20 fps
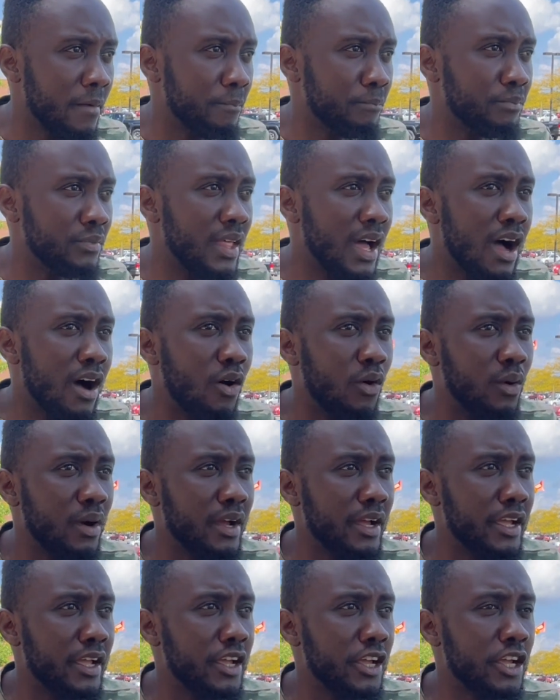Now,
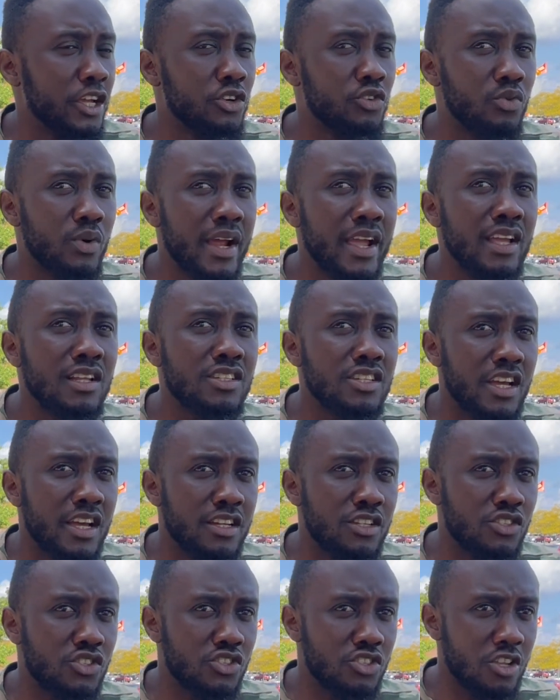it rained and
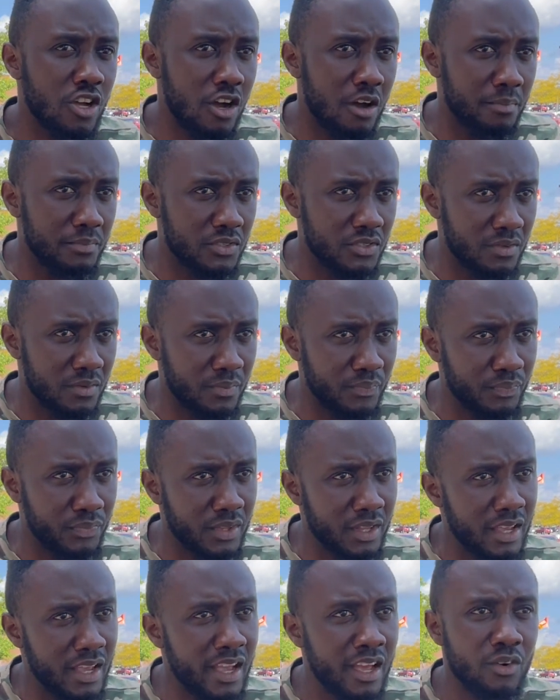it stopped
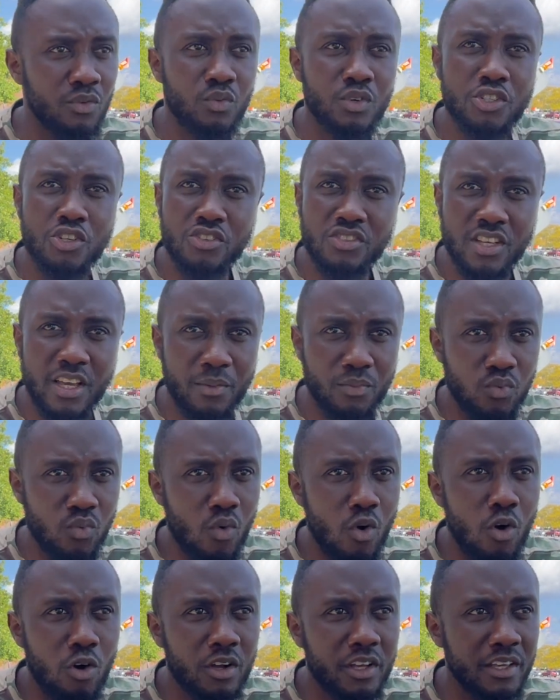and we just kept
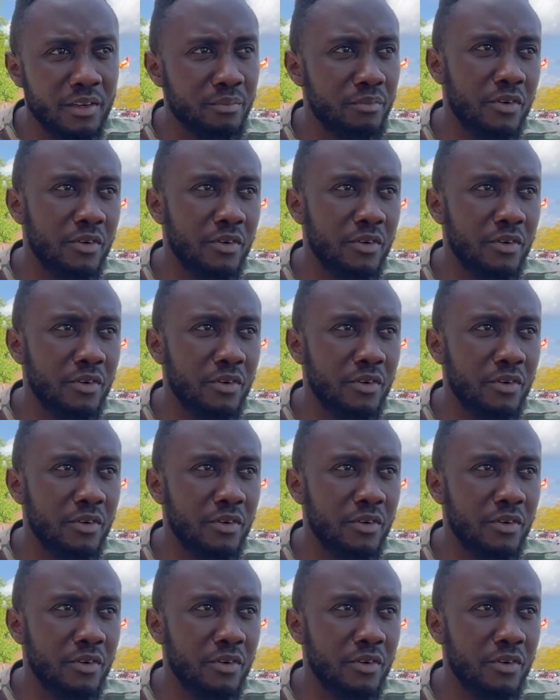walking.